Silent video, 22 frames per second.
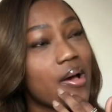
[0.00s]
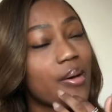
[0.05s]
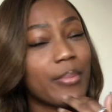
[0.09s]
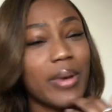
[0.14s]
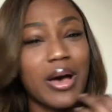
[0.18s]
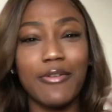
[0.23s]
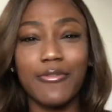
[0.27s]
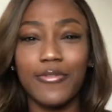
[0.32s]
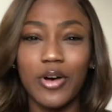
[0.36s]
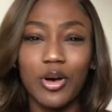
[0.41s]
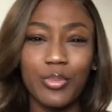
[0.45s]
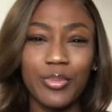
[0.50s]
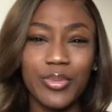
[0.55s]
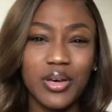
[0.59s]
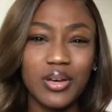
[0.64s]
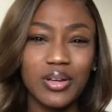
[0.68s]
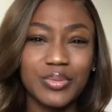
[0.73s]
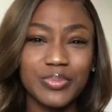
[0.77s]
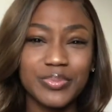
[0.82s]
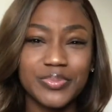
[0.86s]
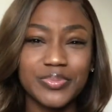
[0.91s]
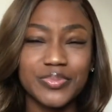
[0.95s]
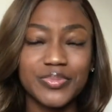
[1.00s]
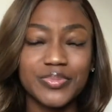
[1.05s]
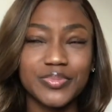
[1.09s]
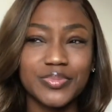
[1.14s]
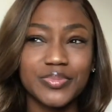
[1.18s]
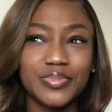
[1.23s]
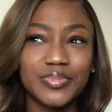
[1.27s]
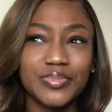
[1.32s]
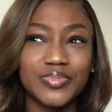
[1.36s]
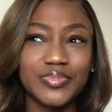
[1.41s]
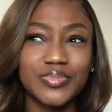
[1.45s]
my phone bill,
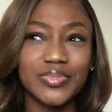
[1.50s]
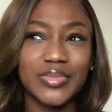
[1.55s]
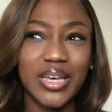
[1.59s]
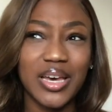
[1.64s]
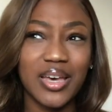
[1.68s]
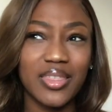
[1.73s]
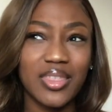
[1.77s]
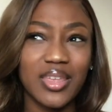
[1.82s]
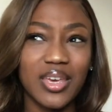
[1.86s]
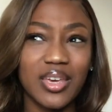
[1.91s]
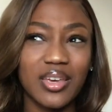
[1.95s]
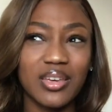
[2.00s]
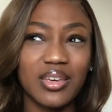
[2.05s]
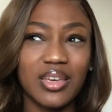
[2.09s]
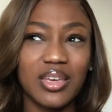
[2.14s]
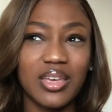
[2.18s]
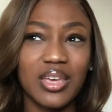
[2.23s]
I think.